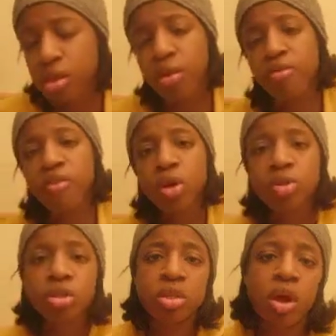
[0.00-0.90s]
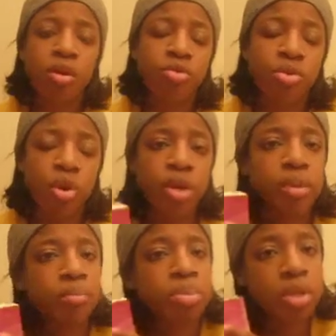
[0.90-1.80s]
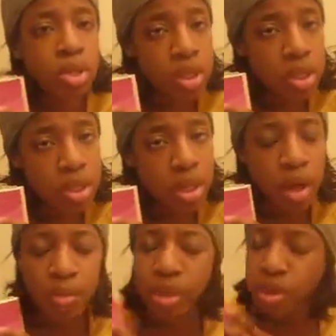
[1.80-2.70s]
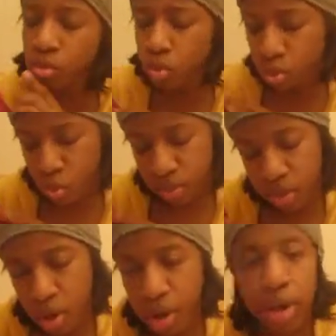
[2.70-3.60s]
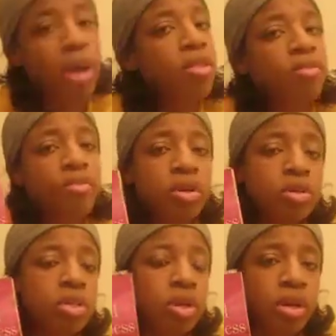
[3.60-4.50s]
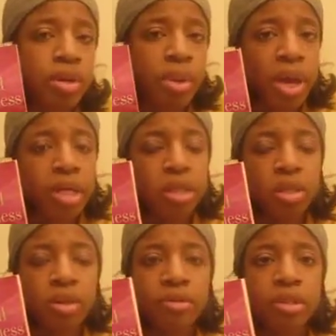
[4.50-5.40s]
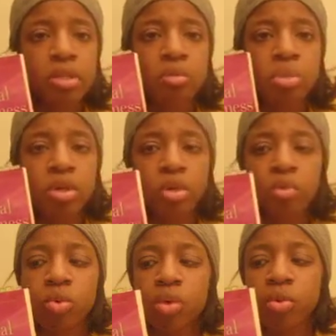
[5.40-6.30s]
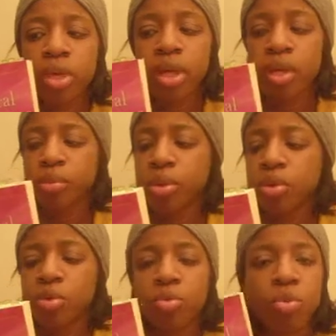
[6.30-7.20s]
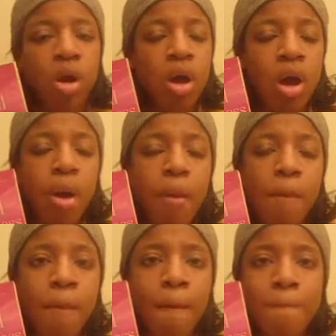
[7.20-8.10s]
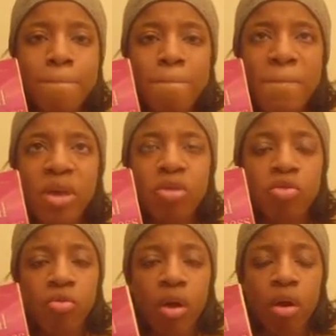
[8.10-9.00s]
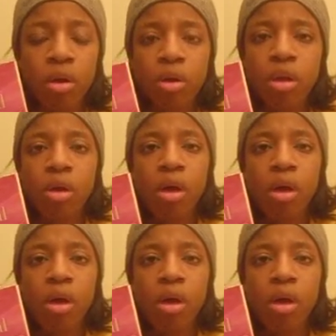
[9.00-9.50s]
The first 30 the first 30 pages of this book will keep you enthralled.